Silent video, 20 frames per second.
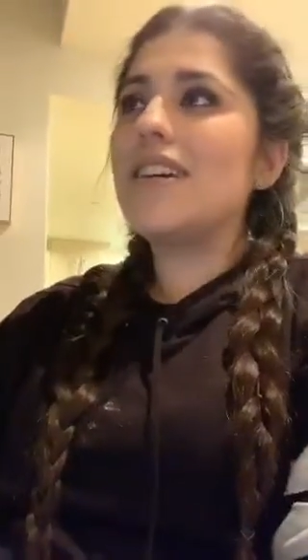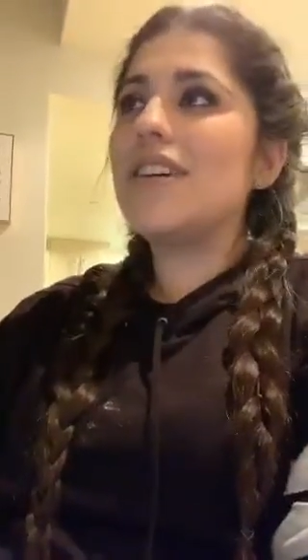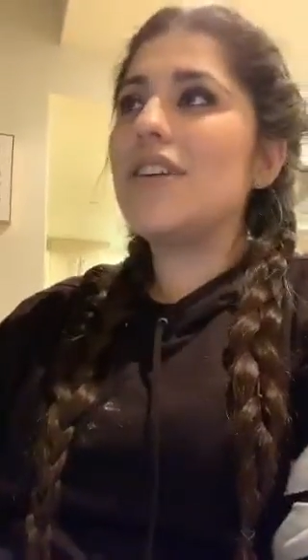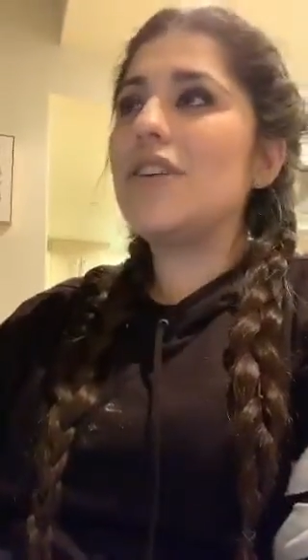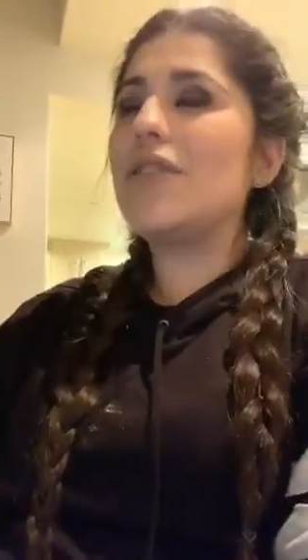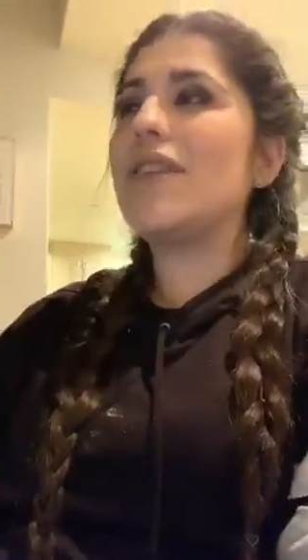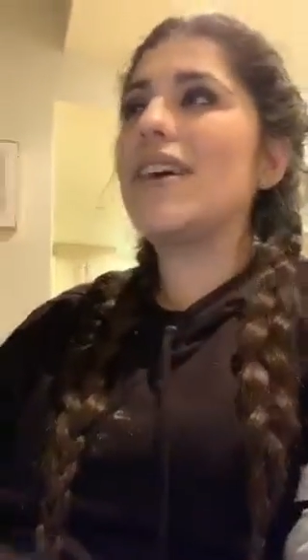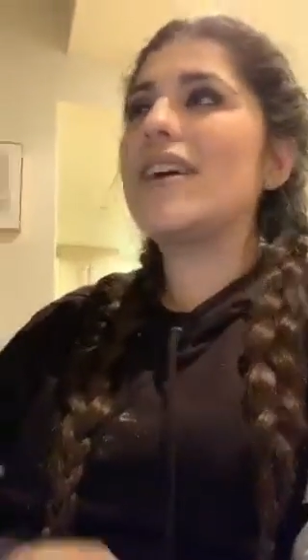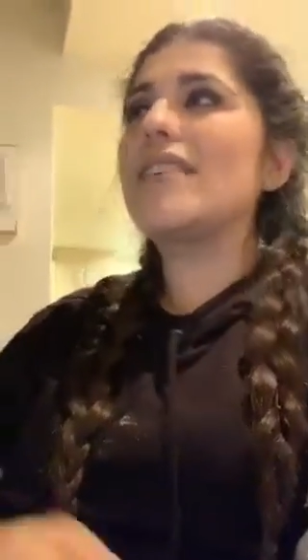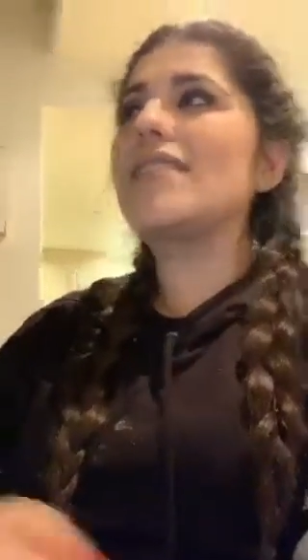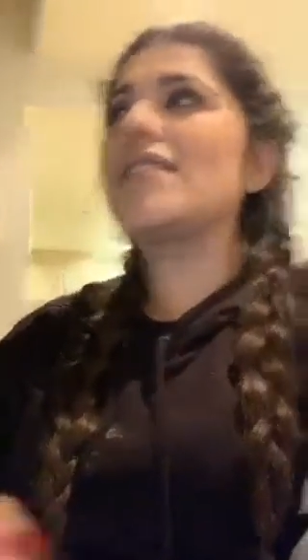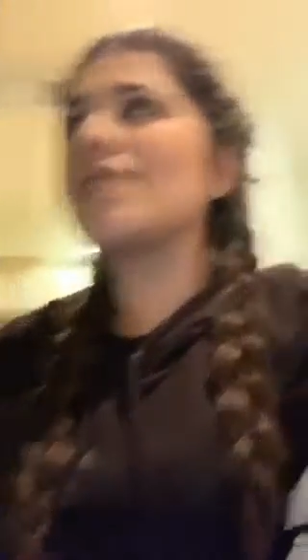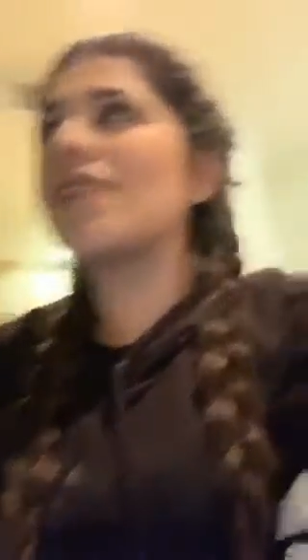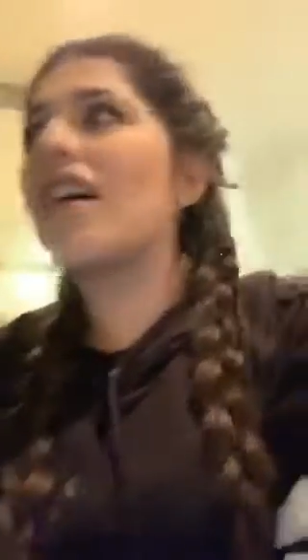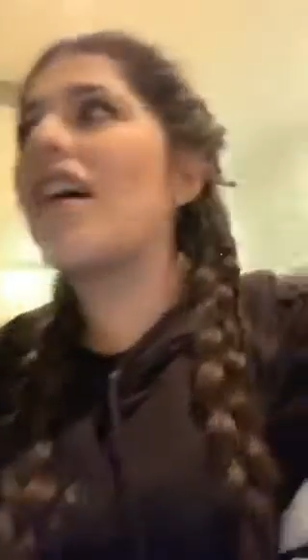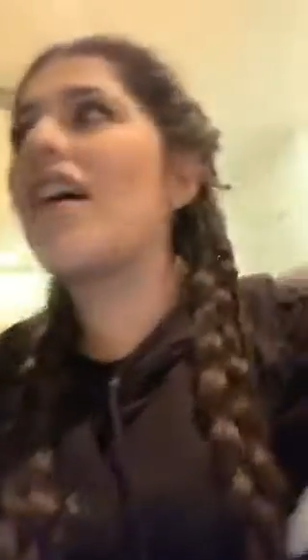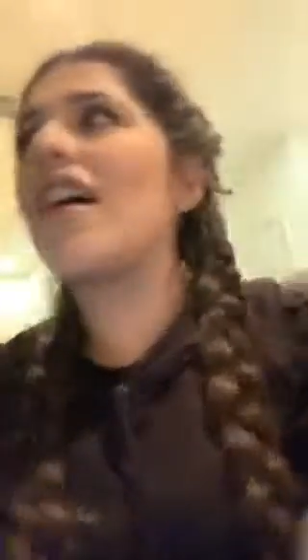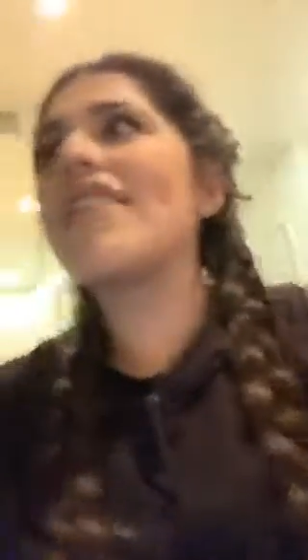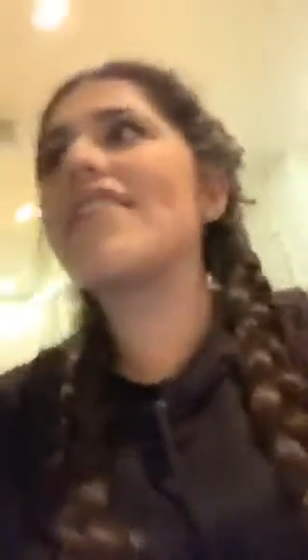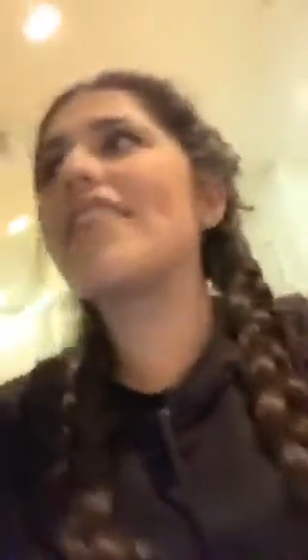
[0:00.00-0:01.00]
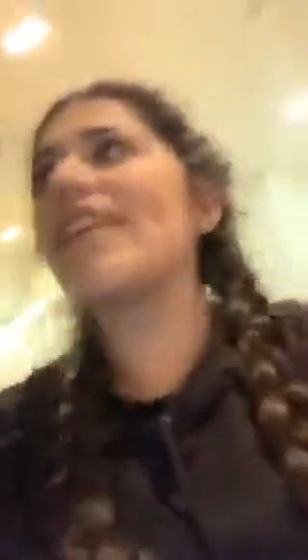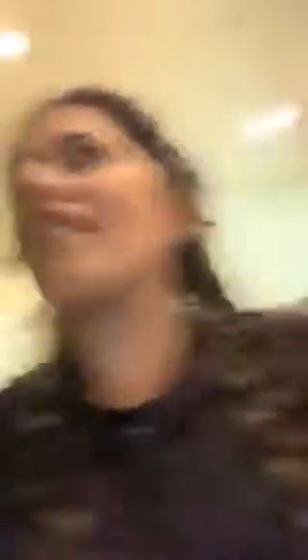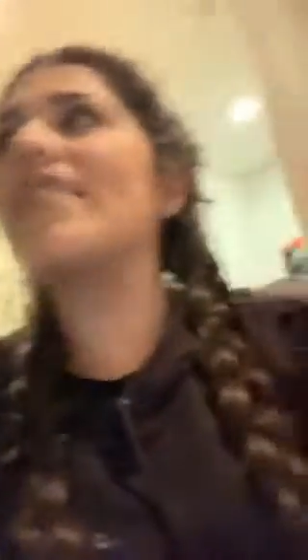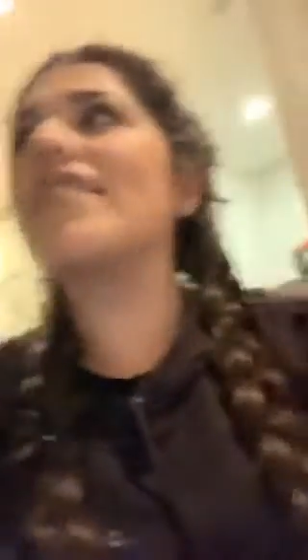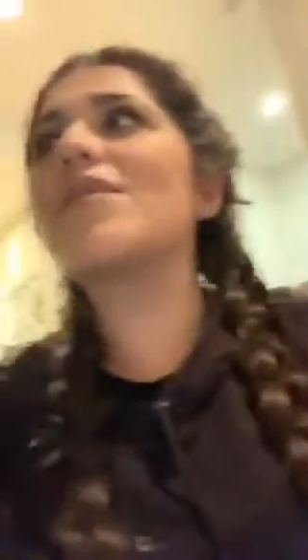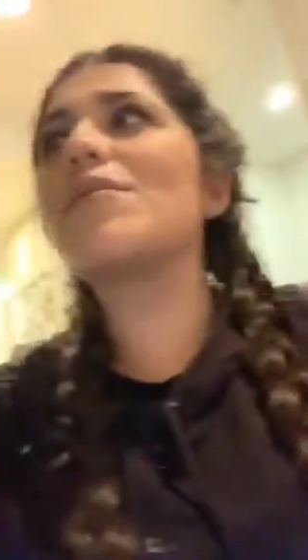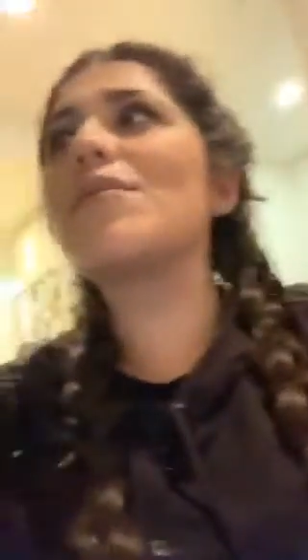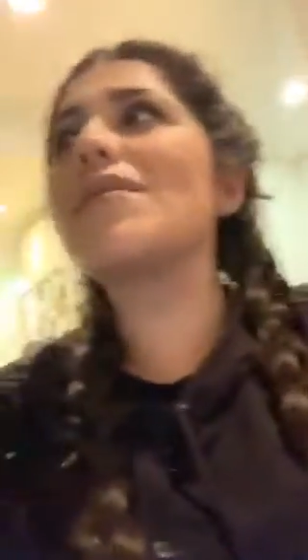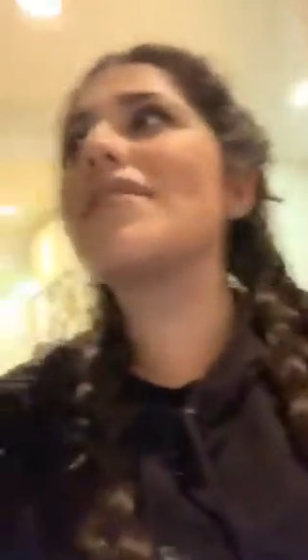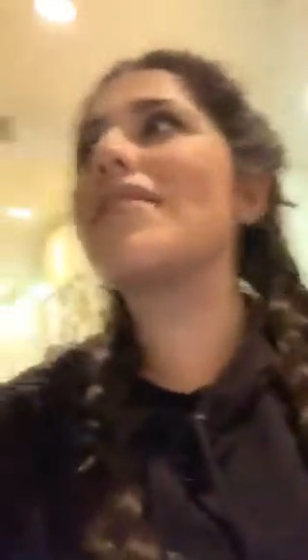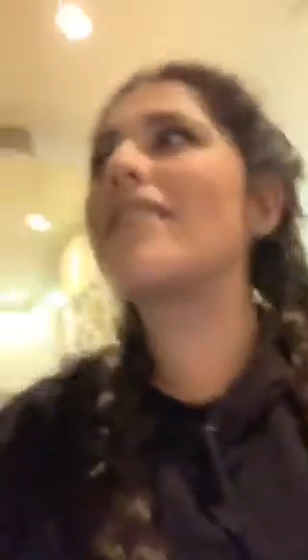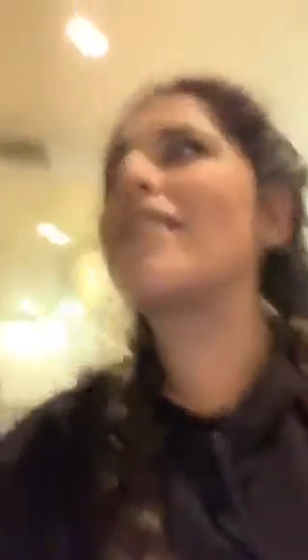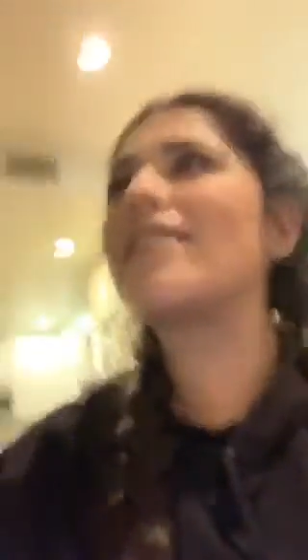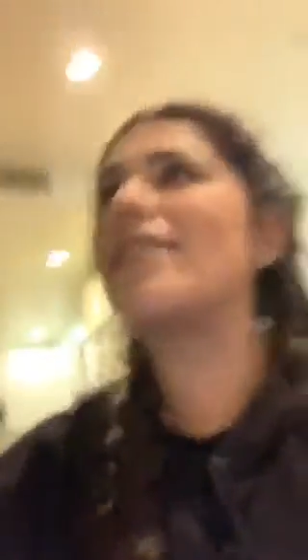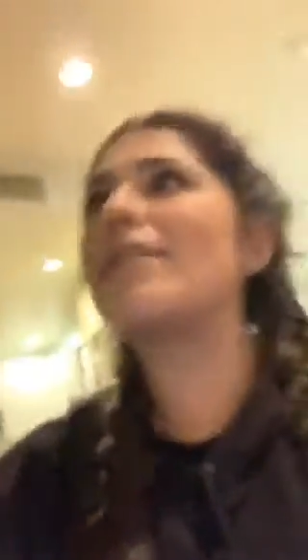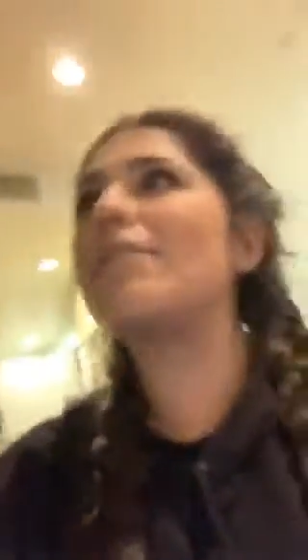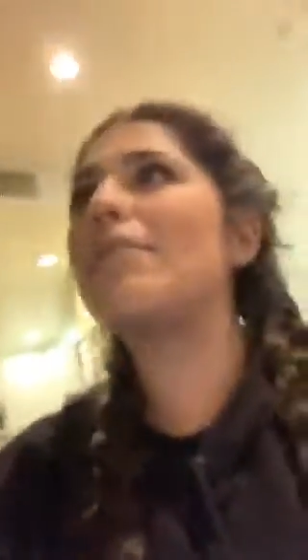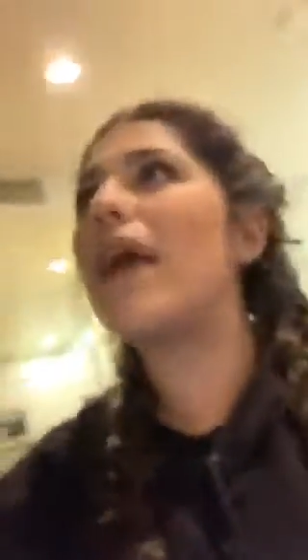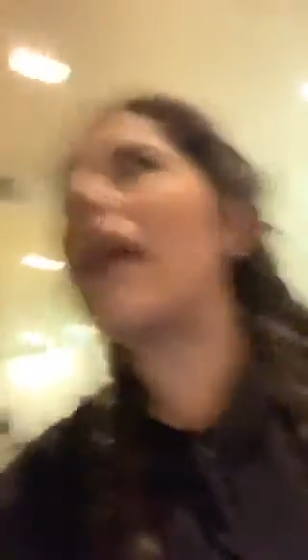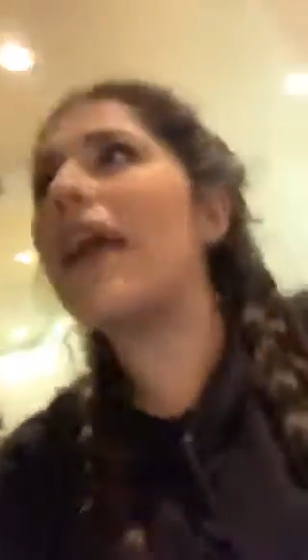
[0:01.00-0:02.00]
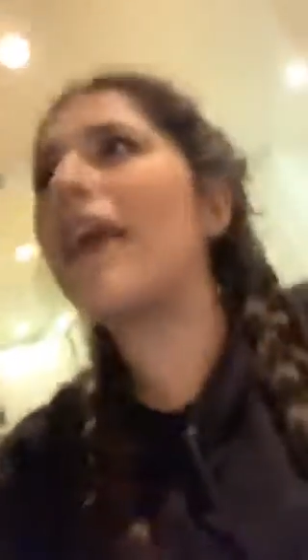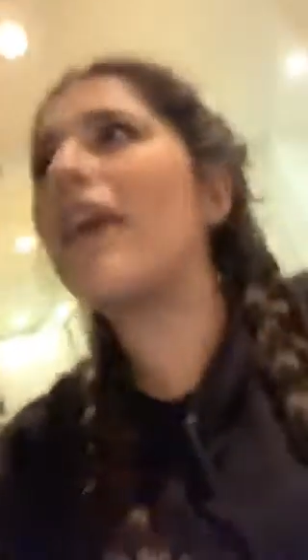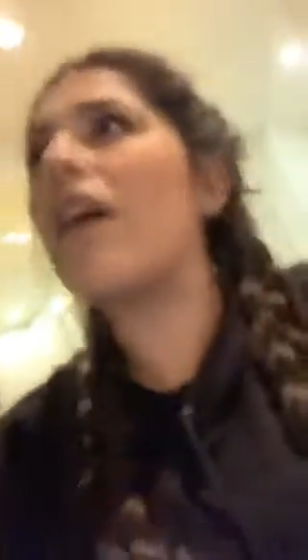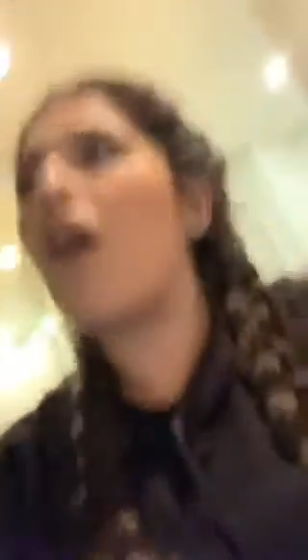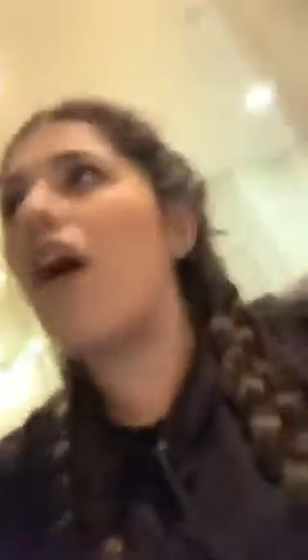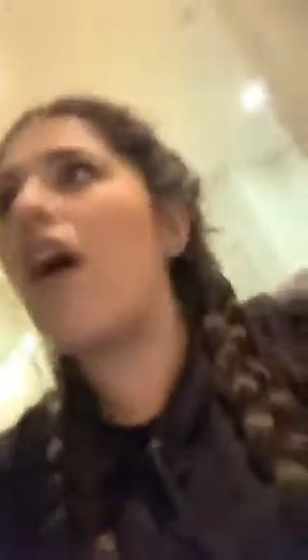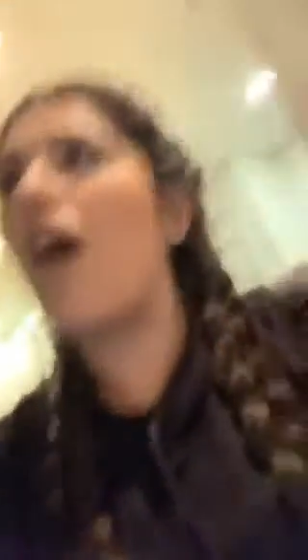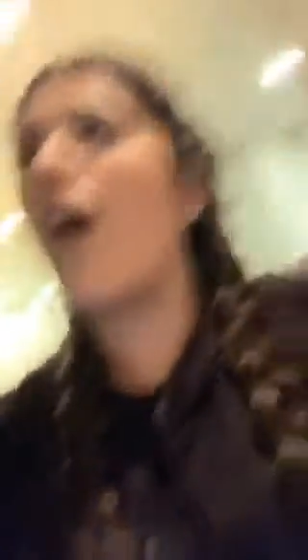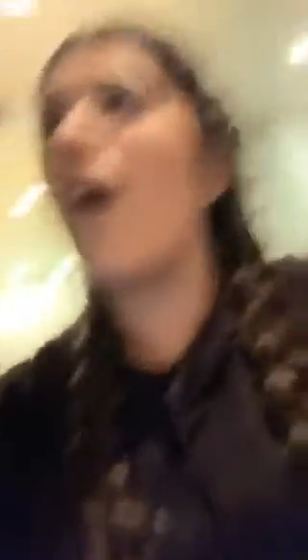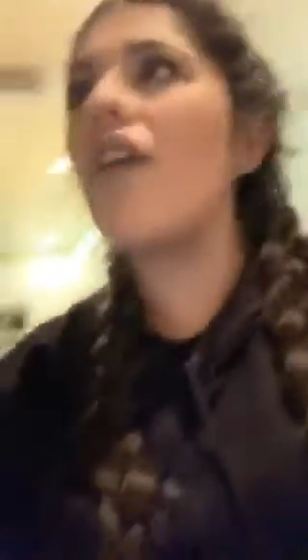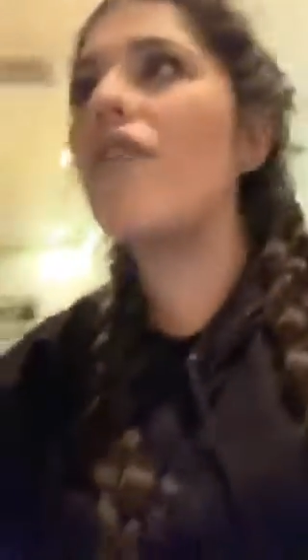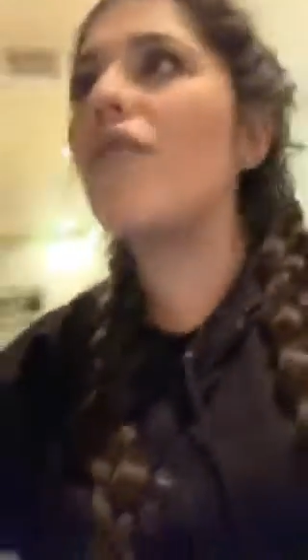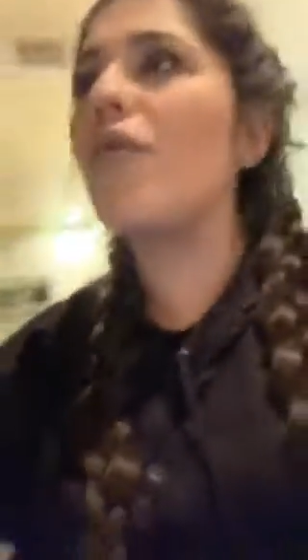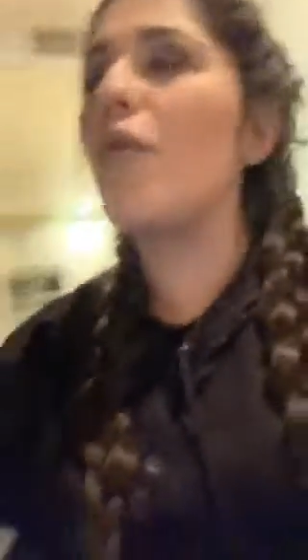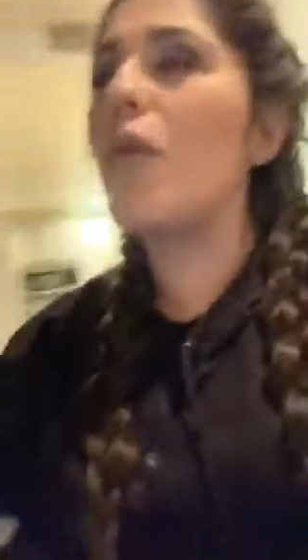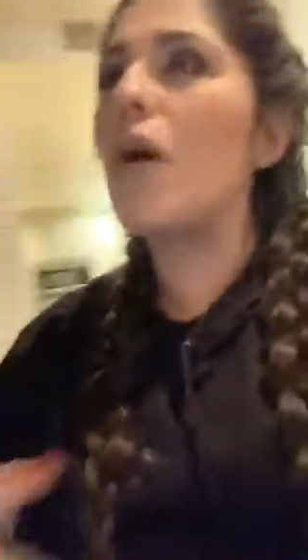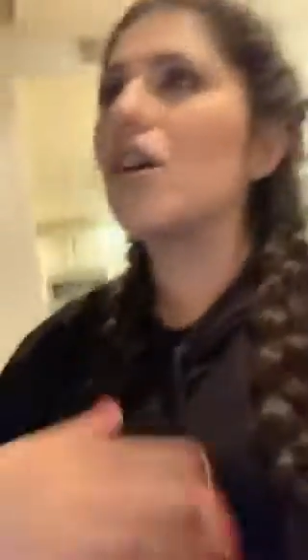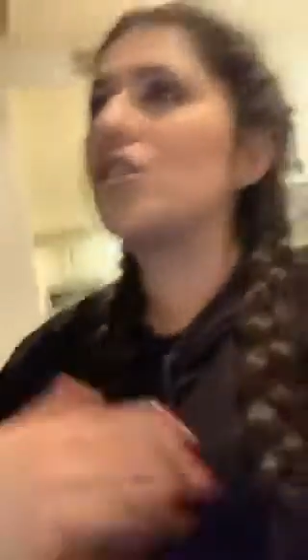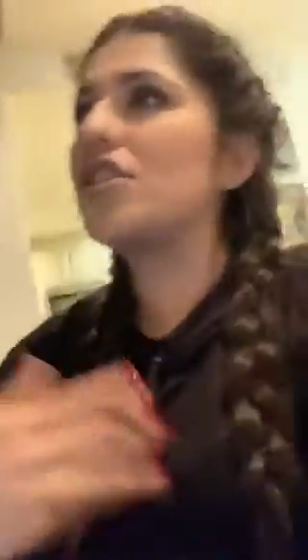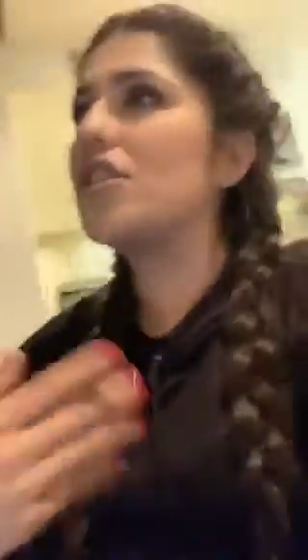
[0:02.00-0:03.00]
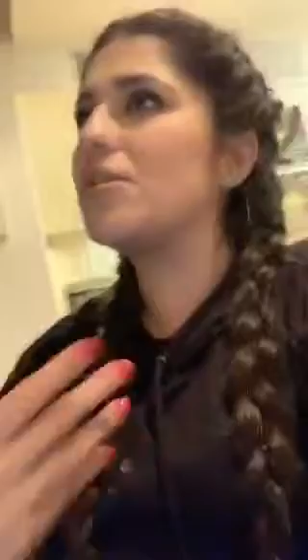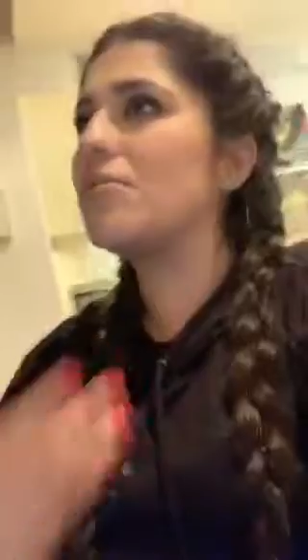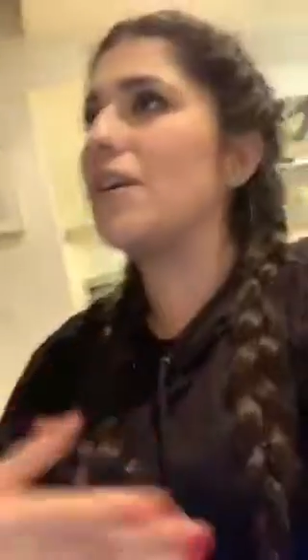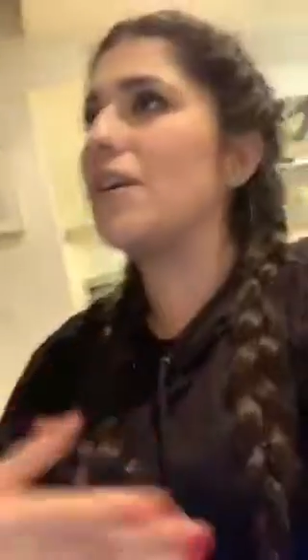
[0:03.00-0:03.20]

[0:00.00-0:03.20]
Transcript: You guys thought that this wasn't going to pay off watching